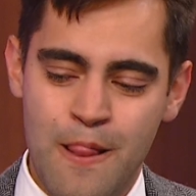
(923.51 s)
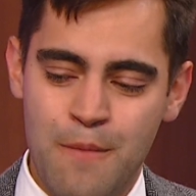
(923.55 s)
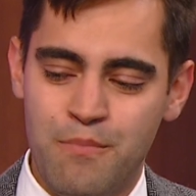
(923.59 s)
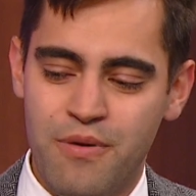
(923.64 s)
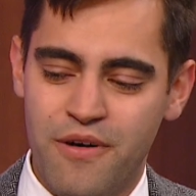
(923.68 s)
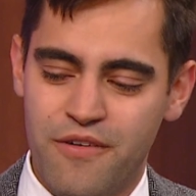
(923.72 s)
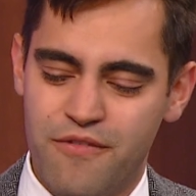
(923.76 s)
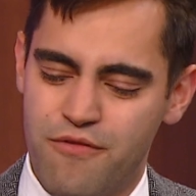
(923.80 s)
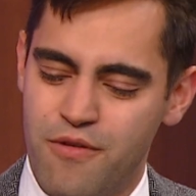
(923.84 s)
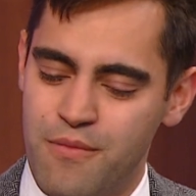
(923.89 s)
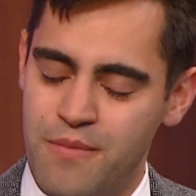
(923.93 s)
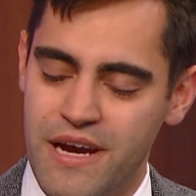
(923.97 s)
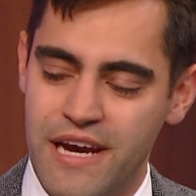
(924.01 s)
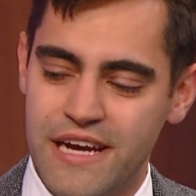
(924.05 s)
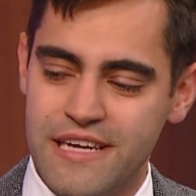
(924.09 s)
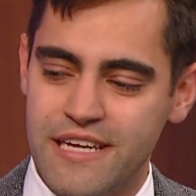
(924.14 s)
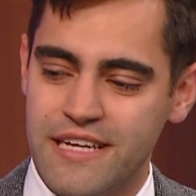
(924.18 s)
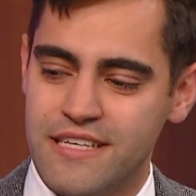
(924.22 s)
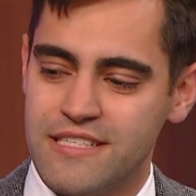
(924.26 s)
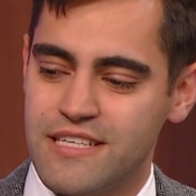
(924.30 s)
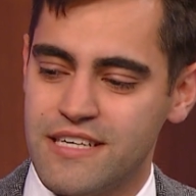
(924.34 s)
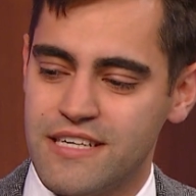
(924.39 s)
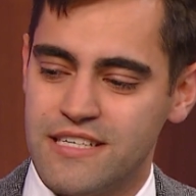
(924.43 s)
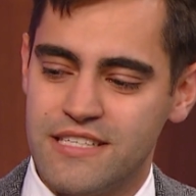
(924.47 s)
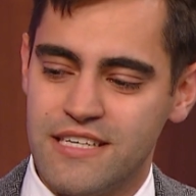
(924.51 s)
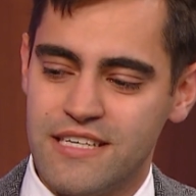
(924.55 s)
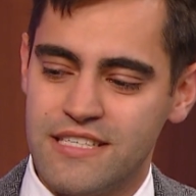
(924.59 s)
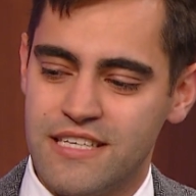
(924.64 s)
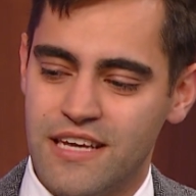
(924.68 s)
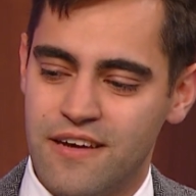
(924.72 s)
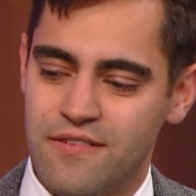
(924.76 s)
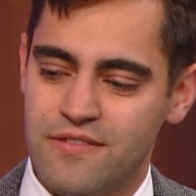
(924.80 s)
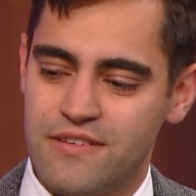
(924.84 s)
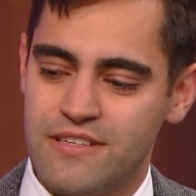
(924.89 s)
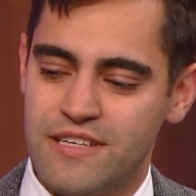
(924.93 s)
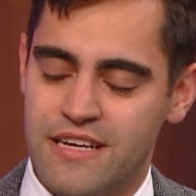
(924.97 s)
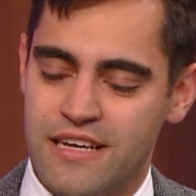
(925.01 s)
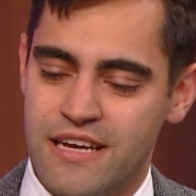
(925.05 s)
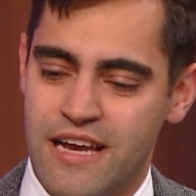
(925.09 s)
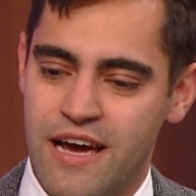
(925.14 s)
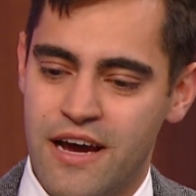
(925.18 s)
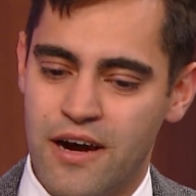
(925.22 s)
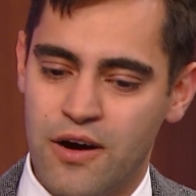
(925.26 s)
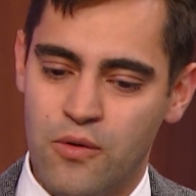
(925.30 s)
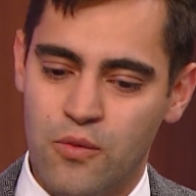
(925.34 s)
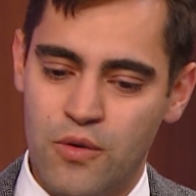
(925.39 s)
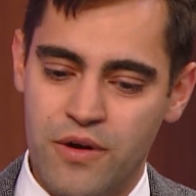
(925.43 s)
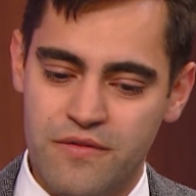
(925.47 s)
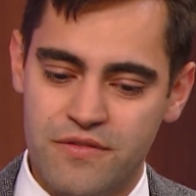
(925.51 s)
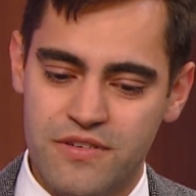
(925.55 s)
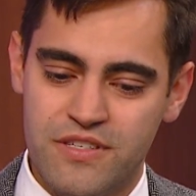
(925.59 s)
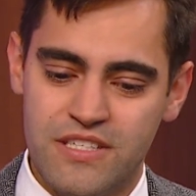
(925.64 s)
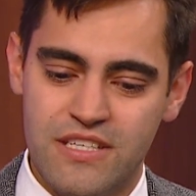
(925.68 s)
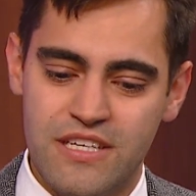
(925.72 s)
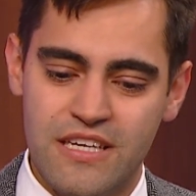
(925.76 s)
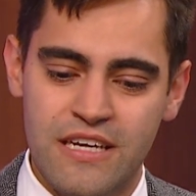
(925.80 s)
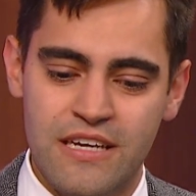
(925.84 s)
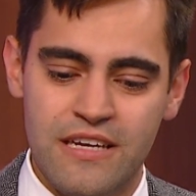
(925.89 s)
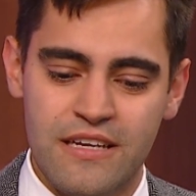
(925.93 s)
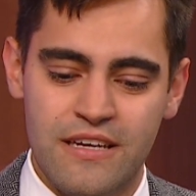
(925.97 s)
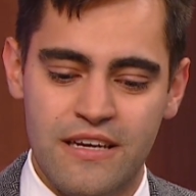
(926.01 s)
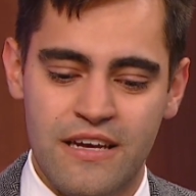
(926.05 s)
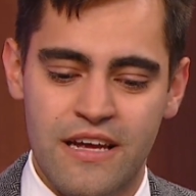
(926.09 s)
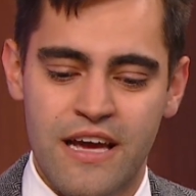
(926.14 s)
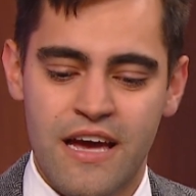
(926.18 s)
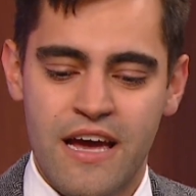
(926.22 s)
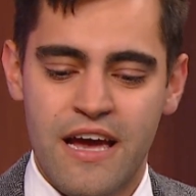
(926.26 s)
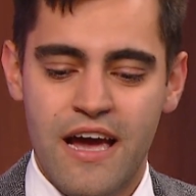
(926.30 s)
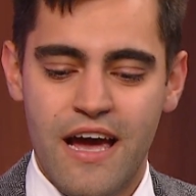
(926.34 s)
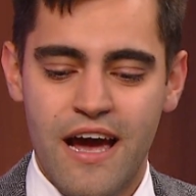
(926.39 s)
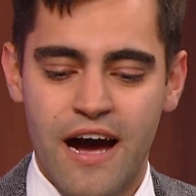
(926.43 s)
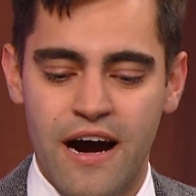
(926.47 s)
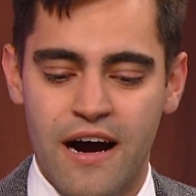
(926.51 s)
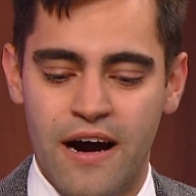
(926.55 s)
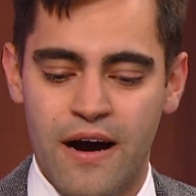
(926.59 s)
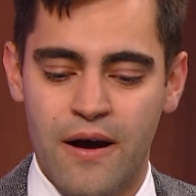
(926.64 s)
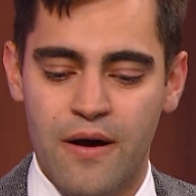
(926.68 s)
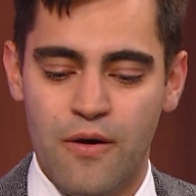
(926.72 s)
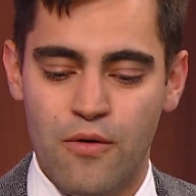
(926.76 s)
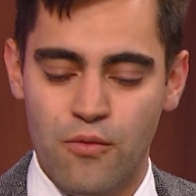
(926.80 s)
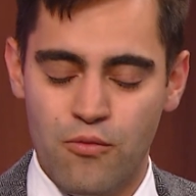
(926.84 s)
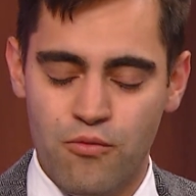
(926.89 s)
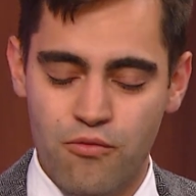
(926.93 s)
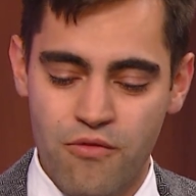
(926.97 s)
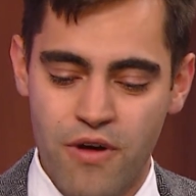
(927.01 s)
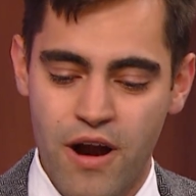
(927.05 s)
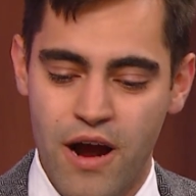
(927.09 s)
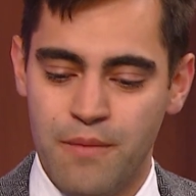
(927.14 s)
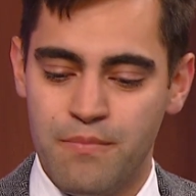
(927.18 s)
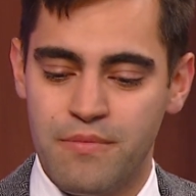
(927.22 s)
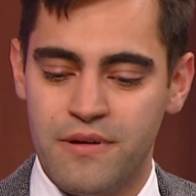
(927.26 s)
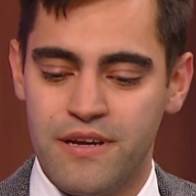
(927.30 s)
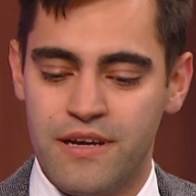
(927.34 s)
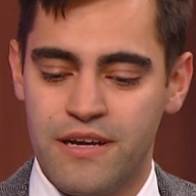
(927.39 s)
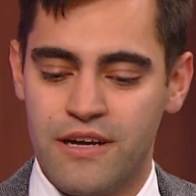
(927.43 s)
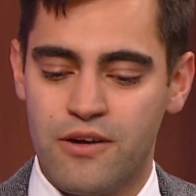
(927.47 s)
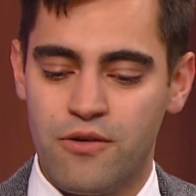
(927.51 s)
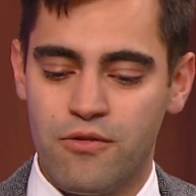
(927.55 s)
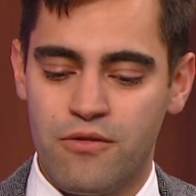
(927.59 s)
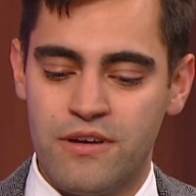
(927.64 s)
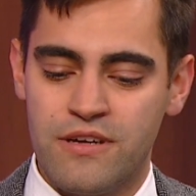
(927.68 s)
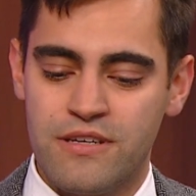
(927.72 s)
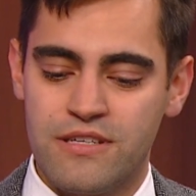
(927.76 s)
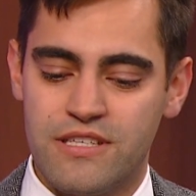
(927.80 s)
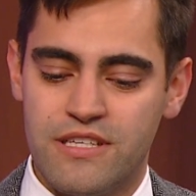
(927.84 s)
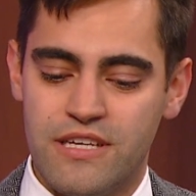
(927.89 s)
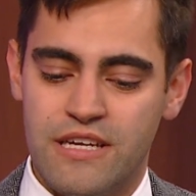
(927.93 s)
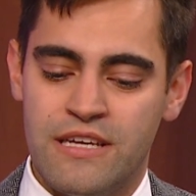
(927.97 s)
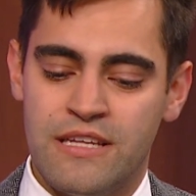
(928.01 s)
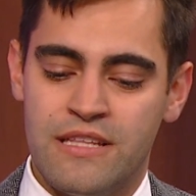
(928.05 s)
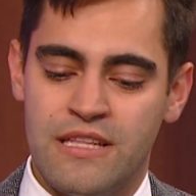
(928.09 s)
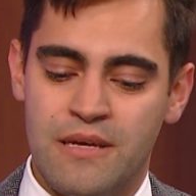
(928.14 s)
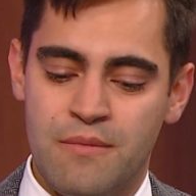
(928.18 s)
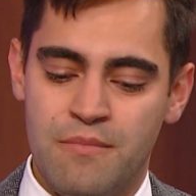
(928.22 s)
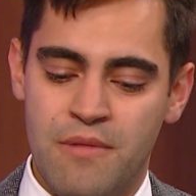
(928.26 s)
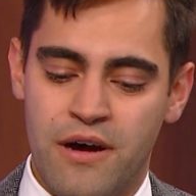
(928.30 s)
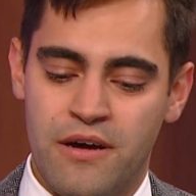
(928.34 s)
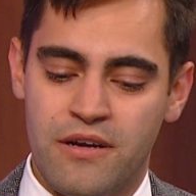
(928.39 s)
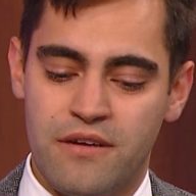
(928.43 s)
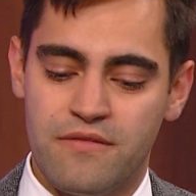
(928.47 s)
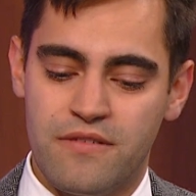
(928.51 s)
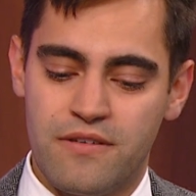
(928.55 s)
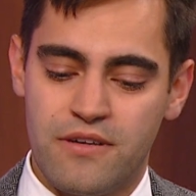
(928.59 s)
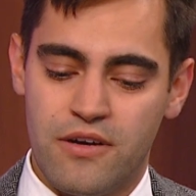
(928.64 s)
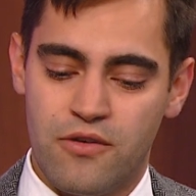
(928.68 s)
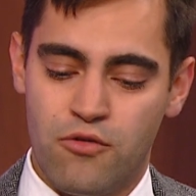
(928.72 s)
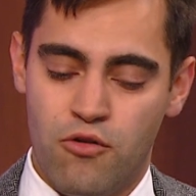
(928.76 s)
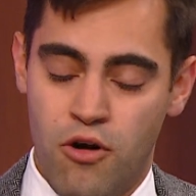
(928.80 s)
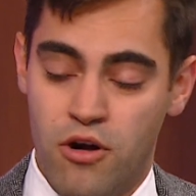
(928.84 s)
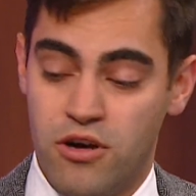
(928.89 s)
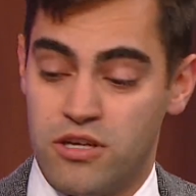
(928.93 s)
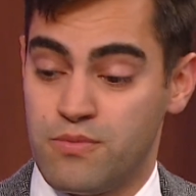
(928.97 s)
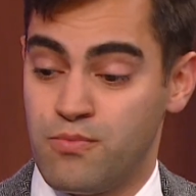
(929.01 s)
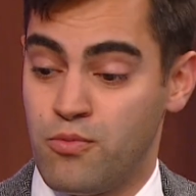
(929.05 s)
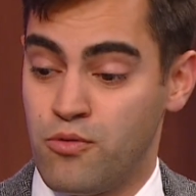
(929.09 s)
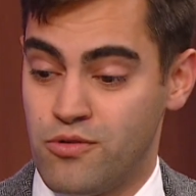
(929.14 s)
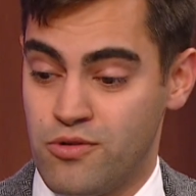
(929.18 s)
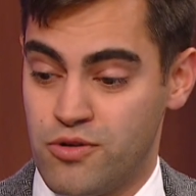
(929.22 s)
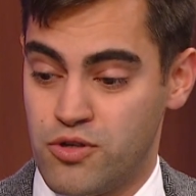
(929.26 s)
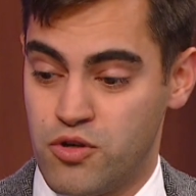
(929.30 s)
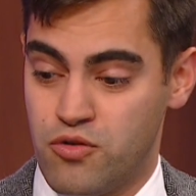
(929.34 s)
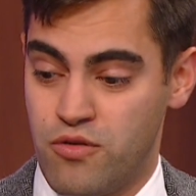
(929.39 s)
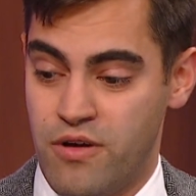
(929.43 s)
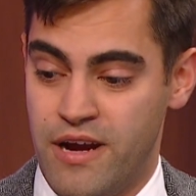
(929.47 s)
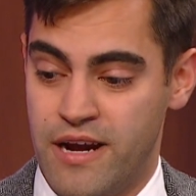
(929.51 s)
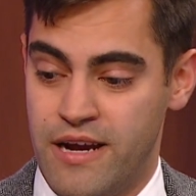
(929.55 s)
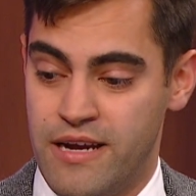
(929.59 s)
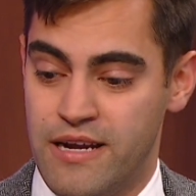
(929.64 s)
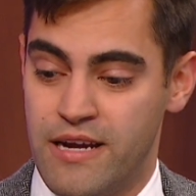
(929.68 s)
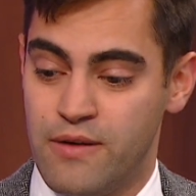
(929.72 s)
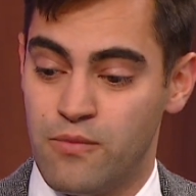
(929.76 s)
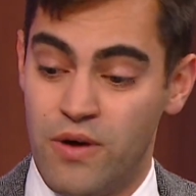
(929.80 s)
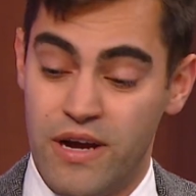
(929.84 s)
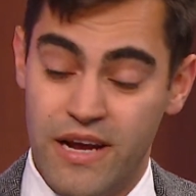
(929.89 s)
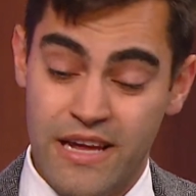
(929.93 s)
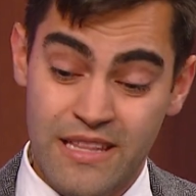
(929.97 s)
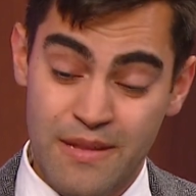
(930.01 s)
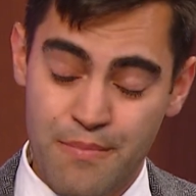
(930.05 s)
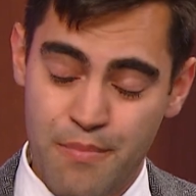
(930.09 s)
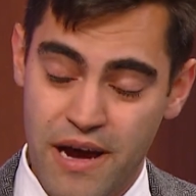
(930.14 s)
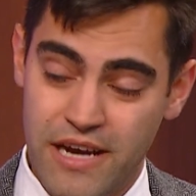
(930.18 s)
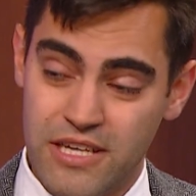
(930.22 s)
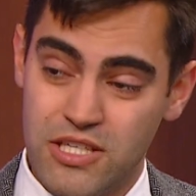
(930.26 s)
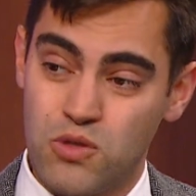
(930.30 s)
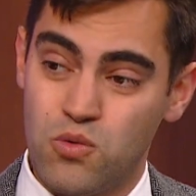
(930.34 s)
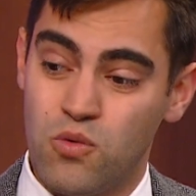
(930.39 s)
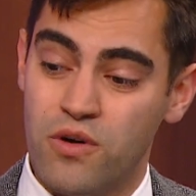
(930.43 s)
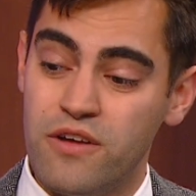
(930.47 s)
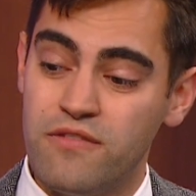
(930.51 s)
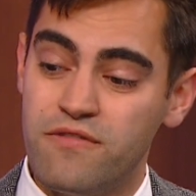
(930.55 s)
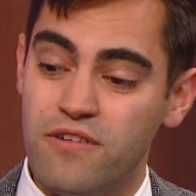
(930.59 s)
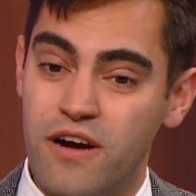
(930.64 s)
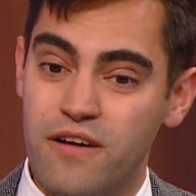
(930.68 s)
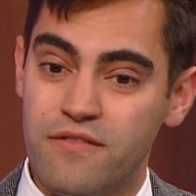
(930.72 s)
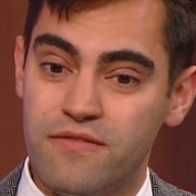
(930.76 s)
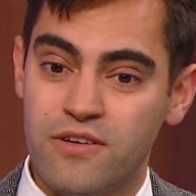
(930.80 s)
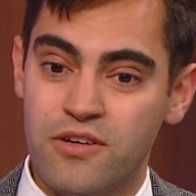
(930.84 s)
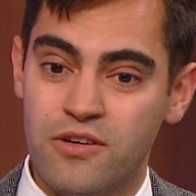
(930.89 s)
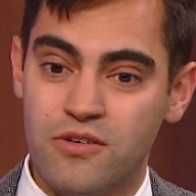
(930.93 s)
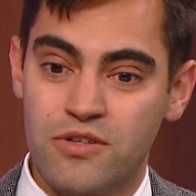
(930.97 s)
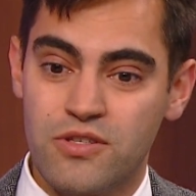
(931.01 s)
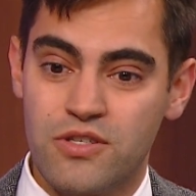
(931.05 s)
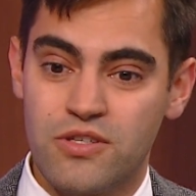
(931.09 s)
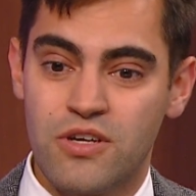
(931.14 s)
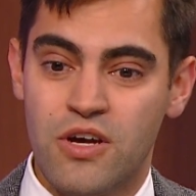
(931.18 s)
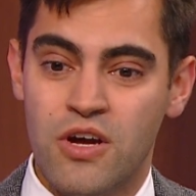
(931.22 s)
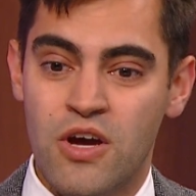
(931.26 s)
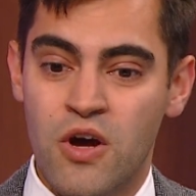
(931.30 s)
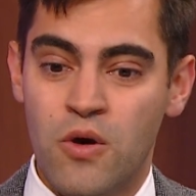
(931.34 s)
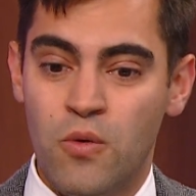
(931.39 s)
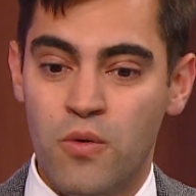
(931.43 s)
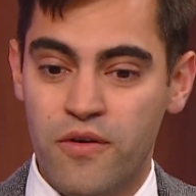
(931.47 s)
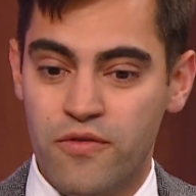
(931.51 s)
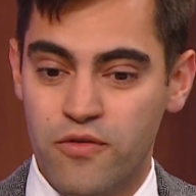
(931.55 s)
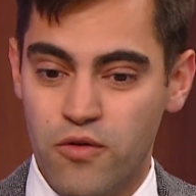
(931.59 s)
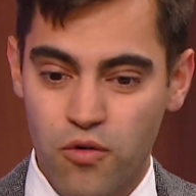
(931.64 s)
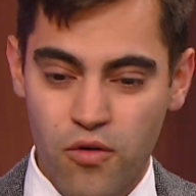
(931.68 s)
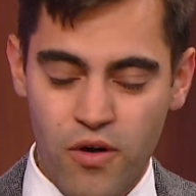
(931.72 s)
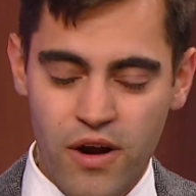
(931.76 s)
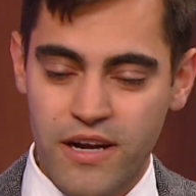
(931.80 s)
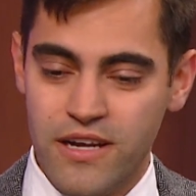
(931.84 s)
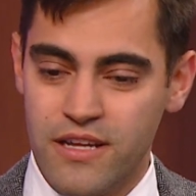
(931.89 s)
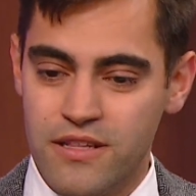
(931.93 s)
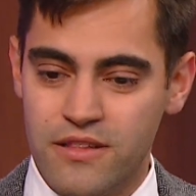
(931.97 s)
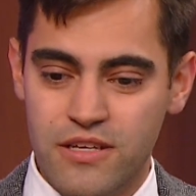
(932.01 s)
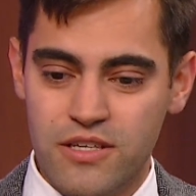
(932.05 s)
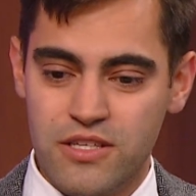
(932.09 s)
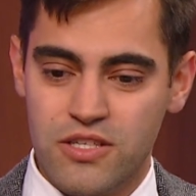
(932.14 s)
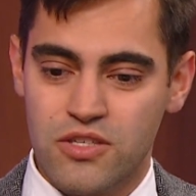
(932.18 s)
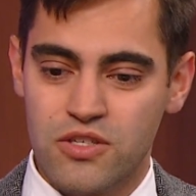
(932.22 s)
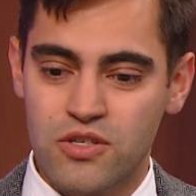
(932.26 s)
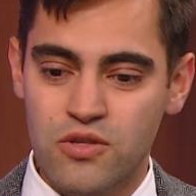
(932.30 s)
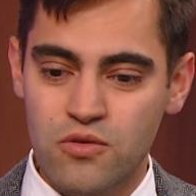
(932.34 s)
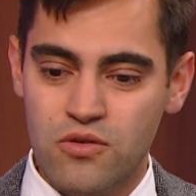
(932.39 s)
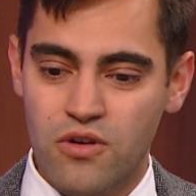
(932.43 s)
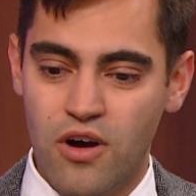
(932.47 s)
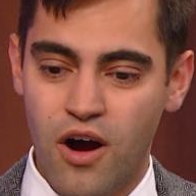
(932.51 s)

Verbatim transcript: But from 1867 to now, we've seen a rapid increase in the amount of cross-border trade. In the past 25 years, we've created this new